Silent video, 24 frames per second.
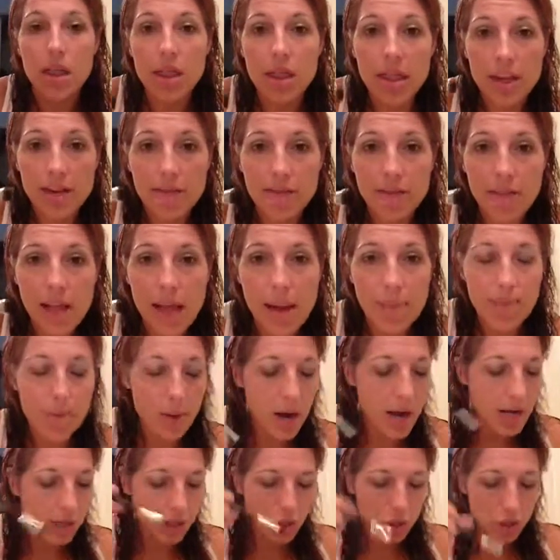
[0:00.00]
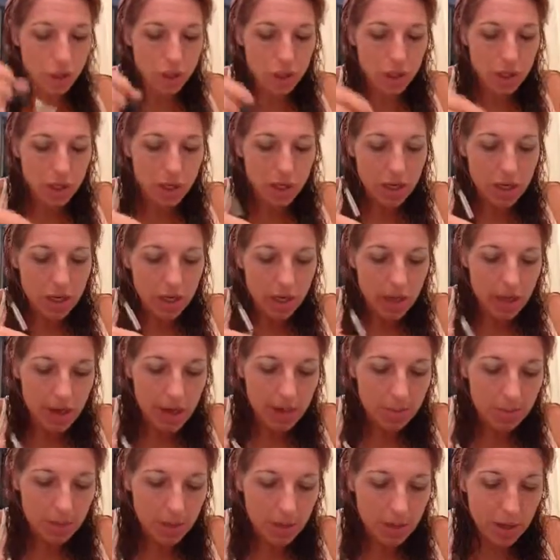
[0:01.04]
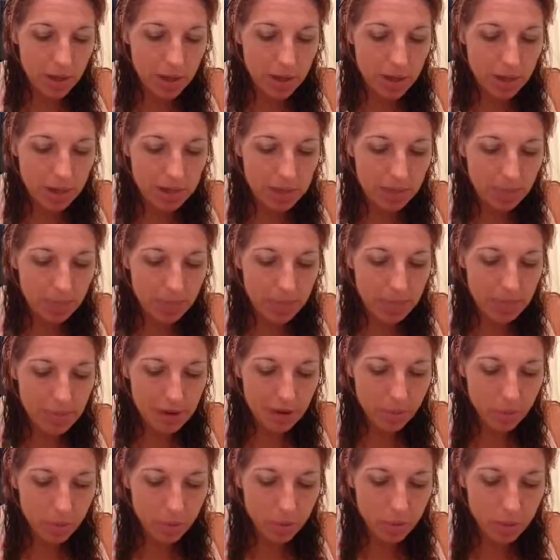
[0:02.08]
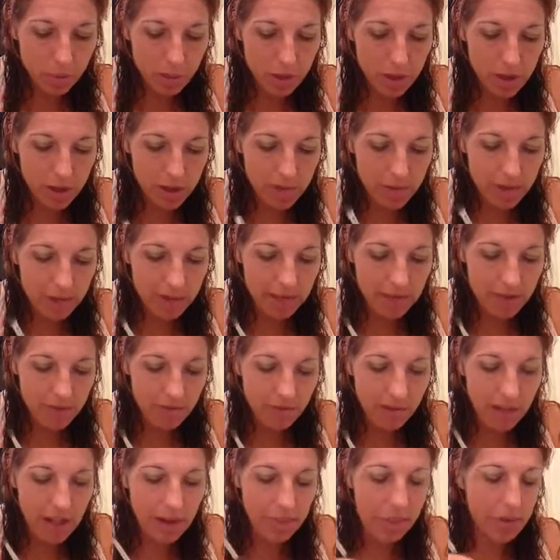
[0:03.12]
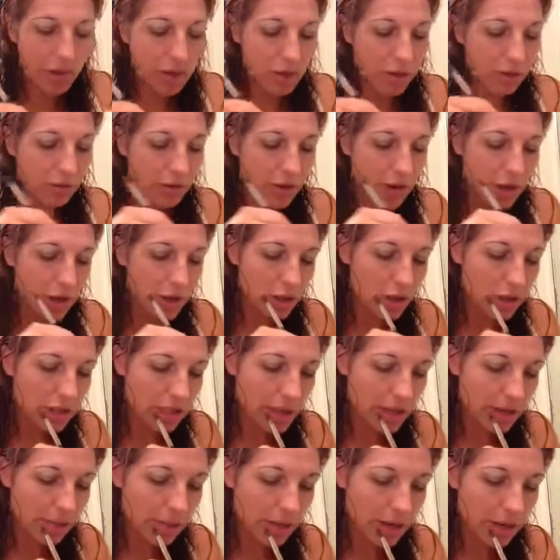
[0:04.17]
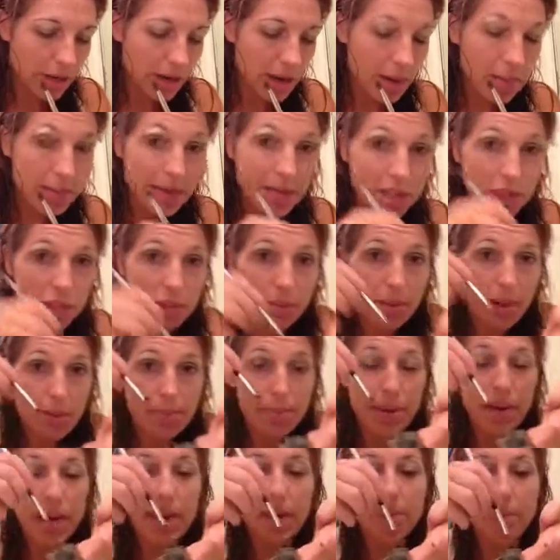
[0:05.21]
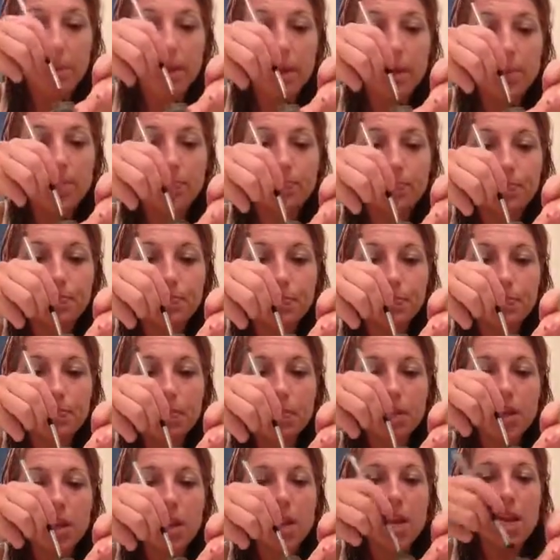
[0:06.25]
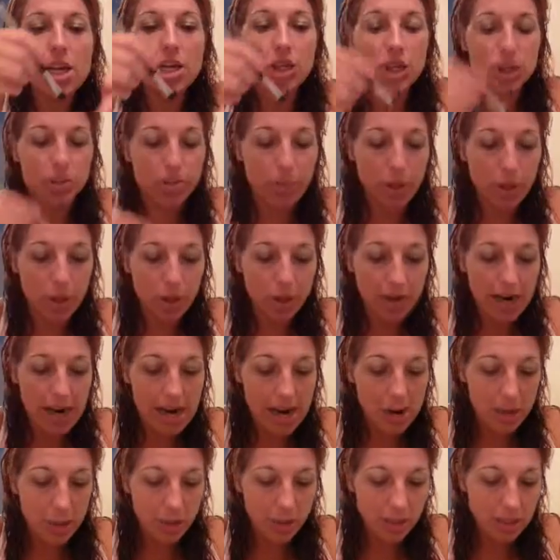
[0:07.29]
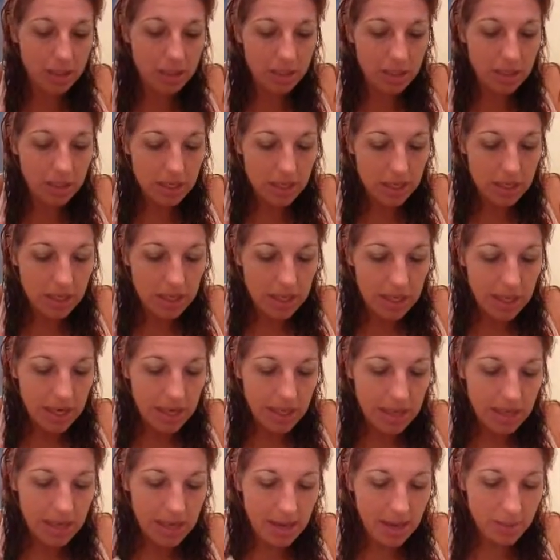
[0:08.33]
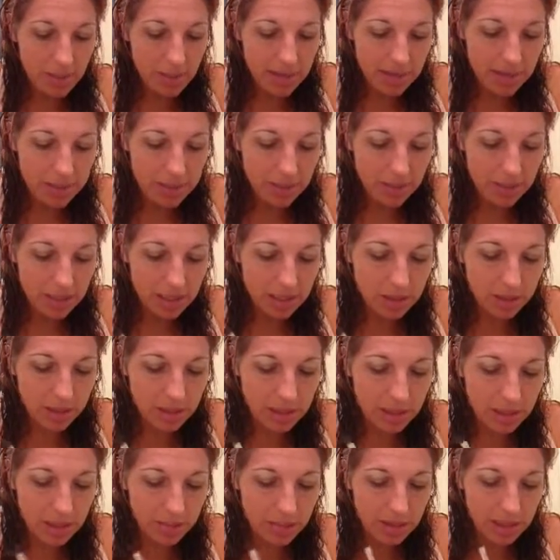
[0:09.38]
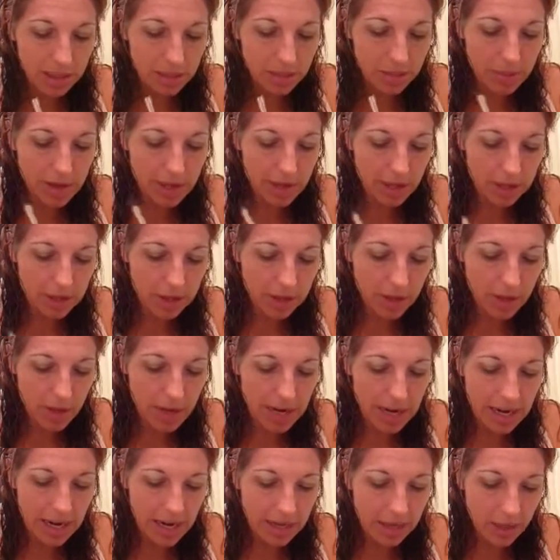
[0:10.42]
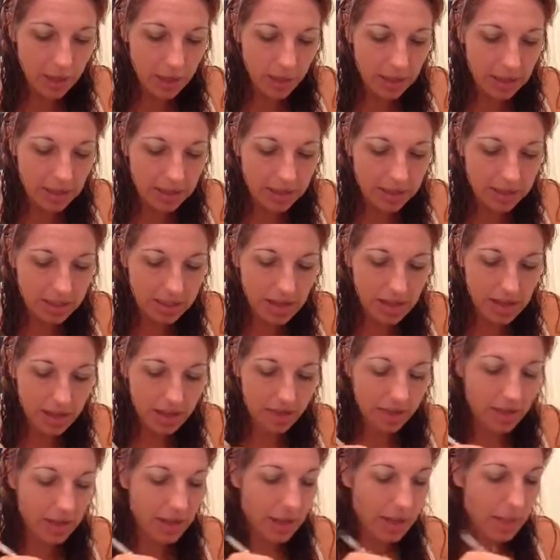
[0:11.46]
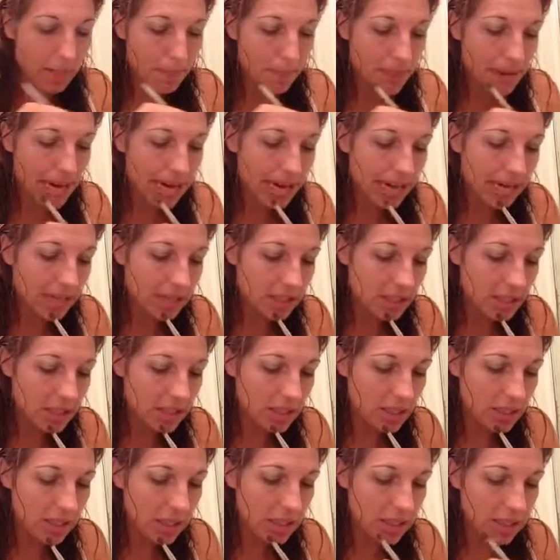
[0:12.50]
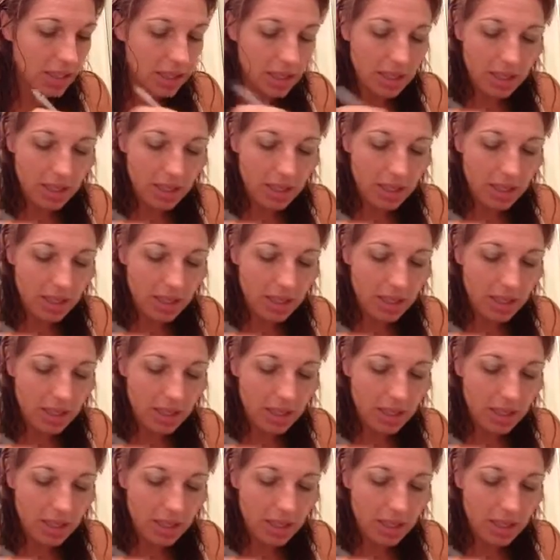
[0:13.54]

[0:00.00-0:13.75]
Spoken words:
Thin flat brush. I'm gonna dip in my rose water, my thin flat brush first, then I'm gonna come into my pigment and just pull it out, and then mix, mix, mix, mix, mix, all right? And you get this kind of like paste.